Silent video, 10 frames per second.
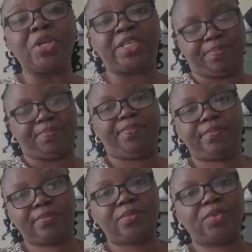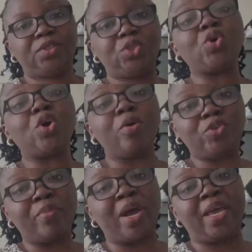sent somebody
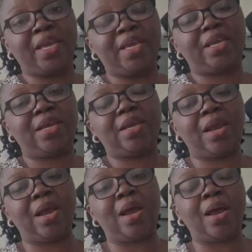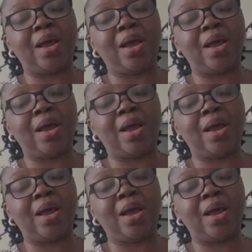to come to my